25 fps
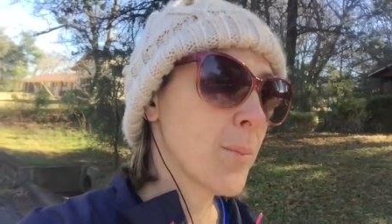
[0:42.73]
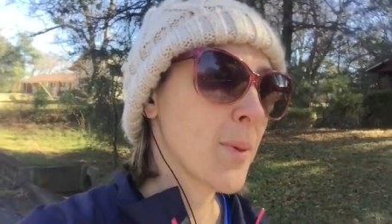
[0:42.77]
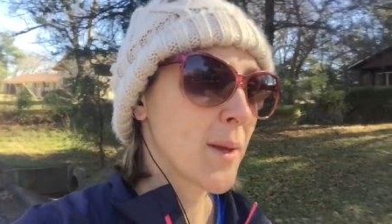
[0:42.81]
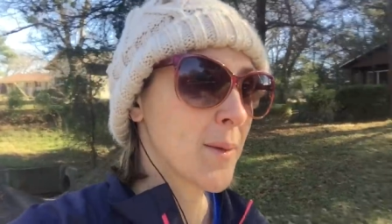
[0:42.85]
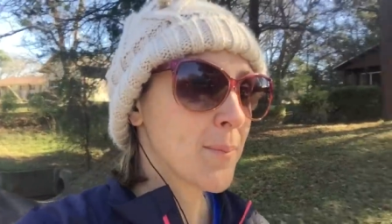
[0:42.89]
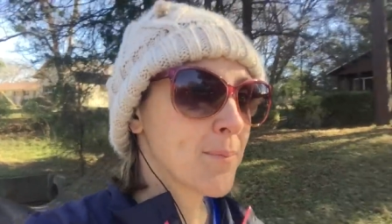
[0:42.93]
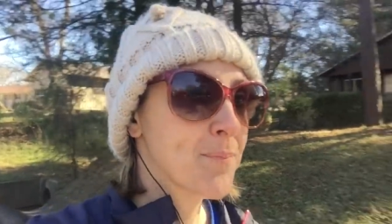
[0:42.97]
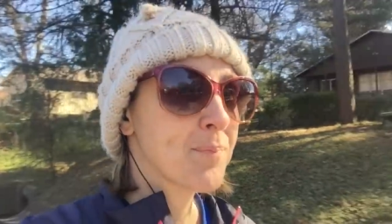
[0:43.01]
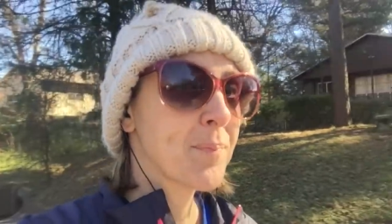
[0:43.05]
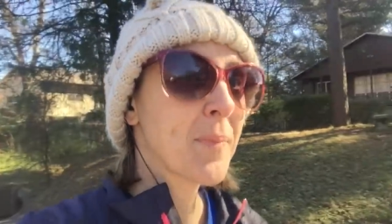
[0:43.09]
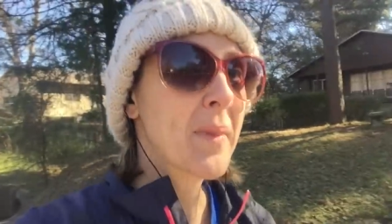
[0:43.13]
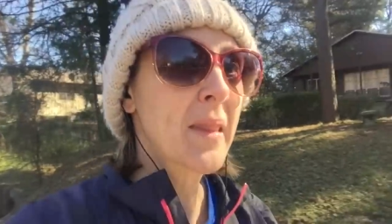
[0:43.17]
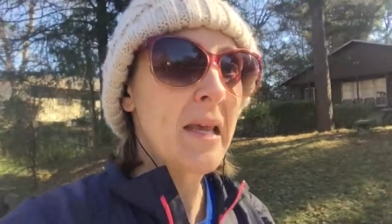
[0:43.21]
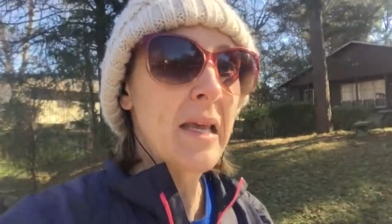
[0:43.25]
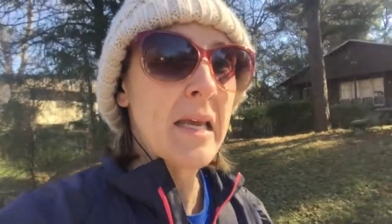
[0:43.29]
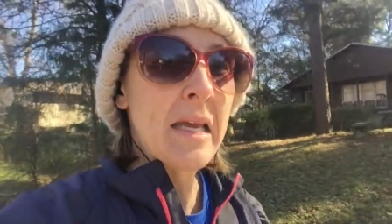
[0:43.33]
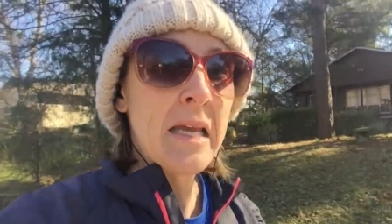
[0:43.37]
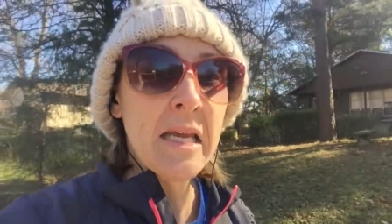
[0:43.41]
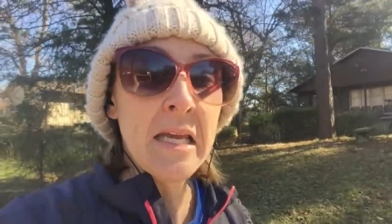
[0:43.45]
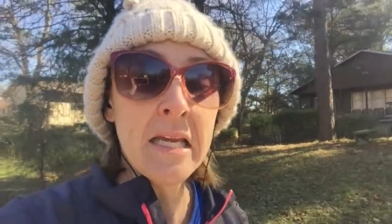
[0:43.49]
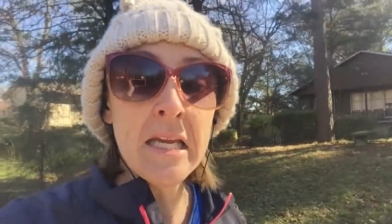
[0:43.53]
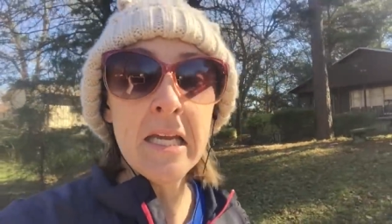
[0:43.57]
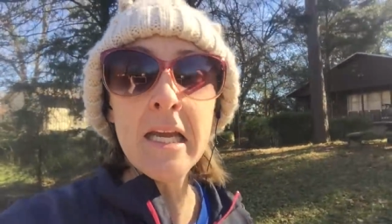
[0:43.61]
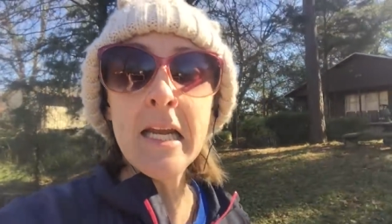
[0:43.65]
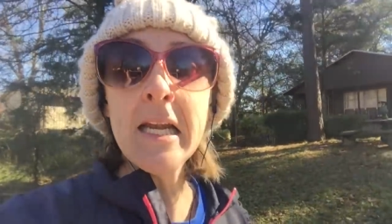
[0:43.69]
But
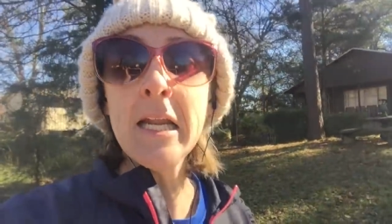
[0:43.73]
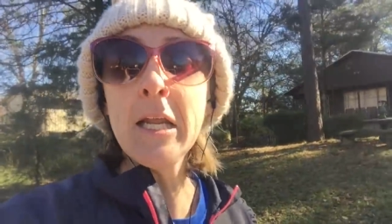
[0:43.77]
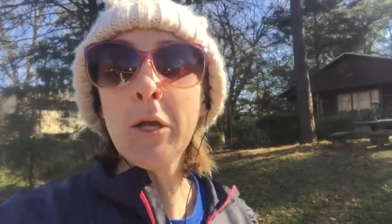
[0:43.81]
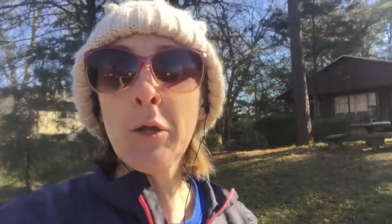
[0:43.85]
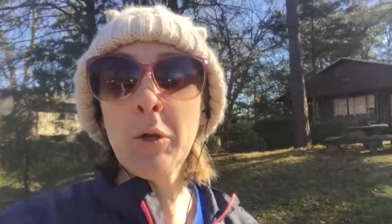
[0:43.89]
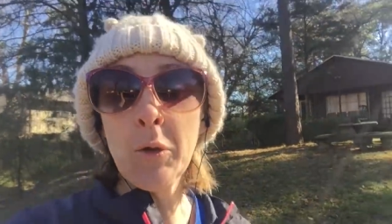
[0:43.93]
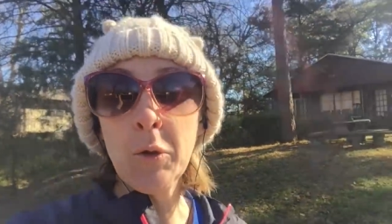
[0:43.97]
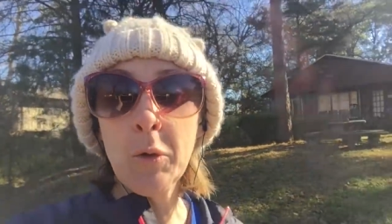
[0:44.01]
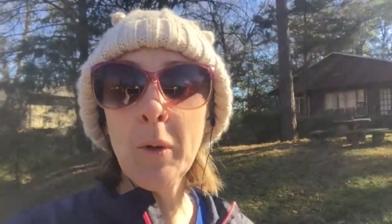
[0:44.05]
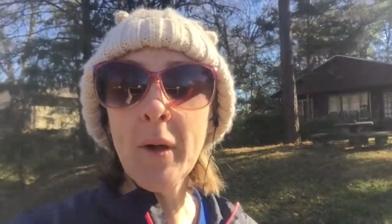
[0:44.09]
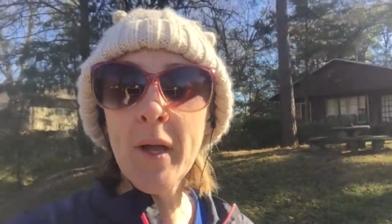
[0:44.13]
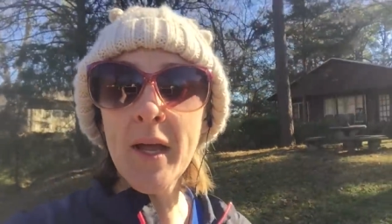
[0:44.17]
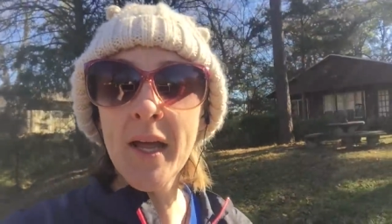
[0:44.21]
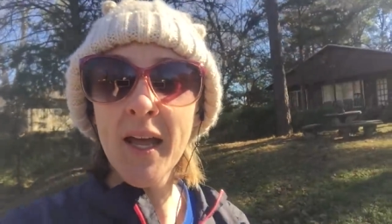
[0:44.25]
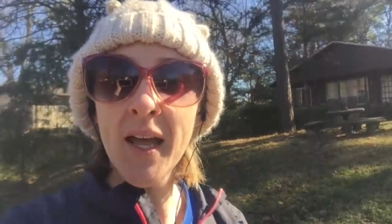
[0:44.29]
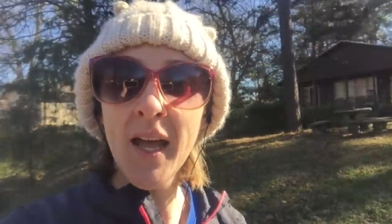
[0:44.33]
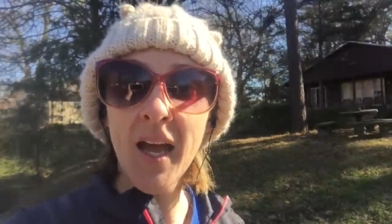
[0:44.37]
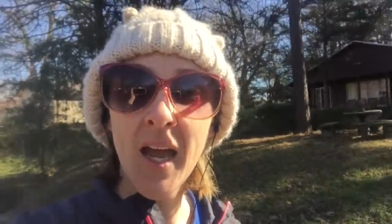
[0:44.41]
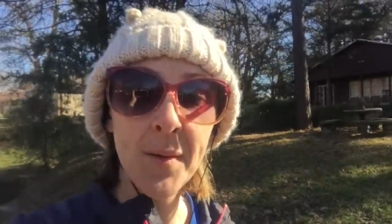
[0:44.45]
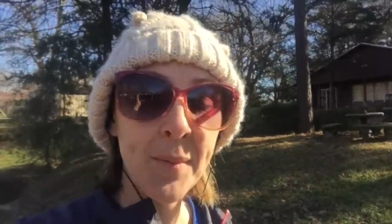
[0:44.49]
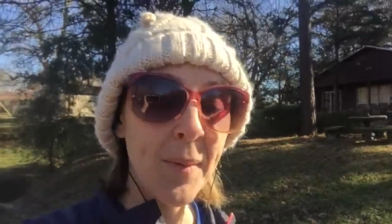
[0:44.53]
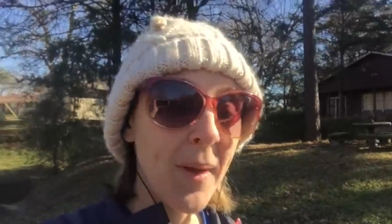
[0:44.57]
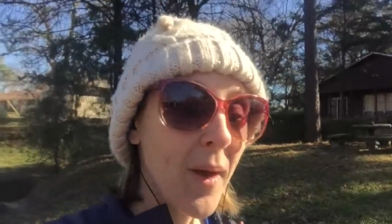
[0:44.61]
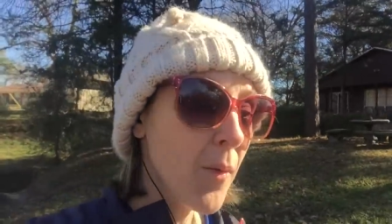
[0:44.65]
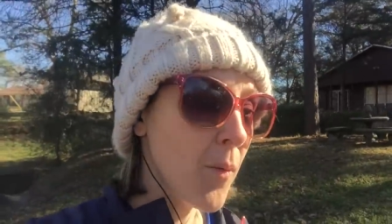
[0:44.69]
anywho,
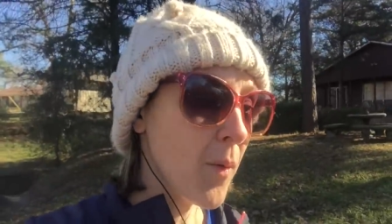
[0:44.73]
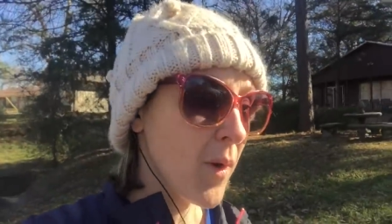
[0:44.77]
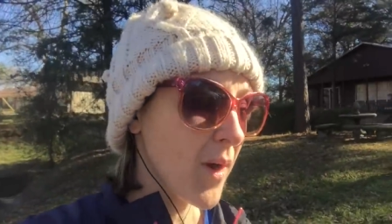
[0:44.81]
I'm out